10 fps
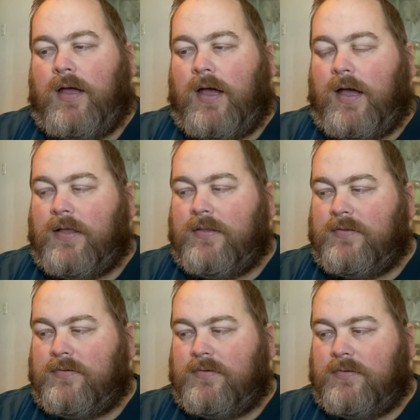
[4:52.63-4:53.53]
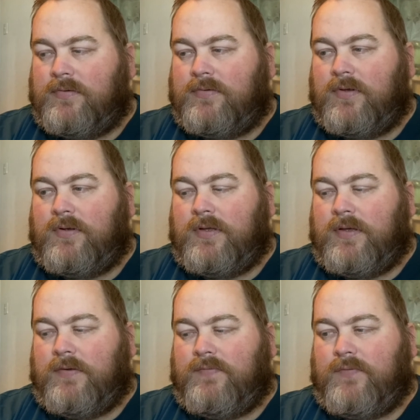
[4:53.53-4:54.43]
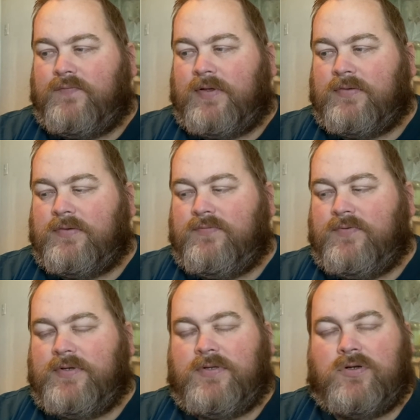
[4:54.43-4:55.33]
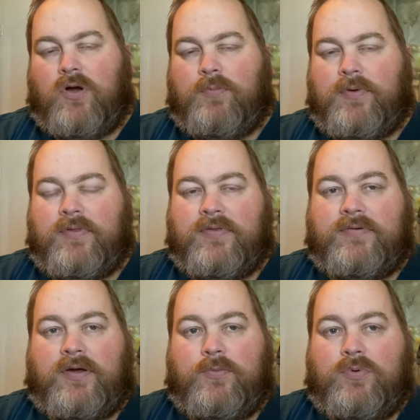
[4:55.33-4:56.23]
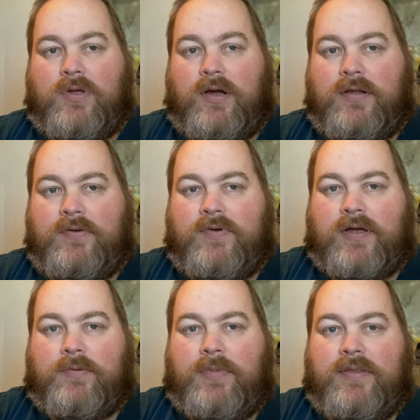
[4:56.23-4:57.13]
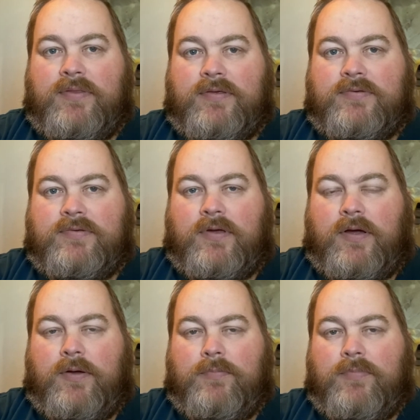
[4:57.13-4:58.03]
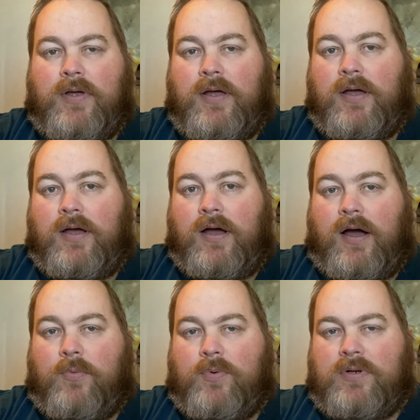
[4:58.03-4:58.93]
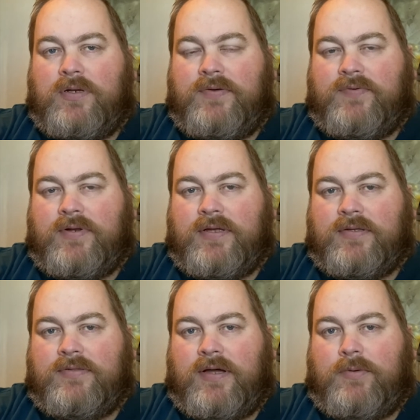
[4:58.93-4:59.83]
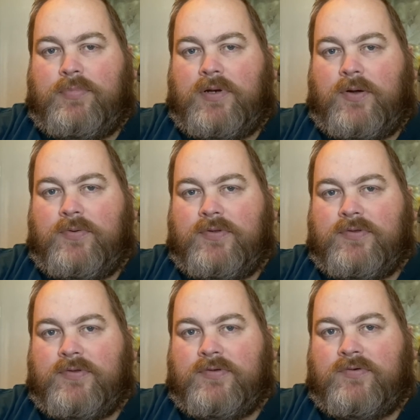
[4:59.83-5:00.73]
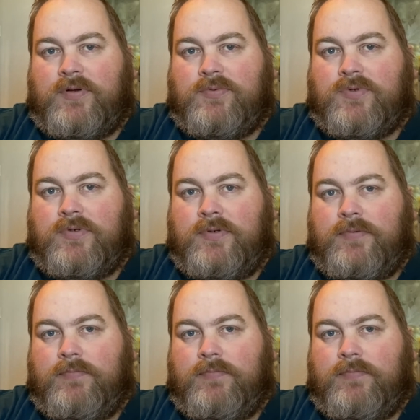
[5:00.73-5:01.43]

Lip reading: And certainly if you fancy reading a copy of this, I would highly recommend this. I will leave a link down below in the description.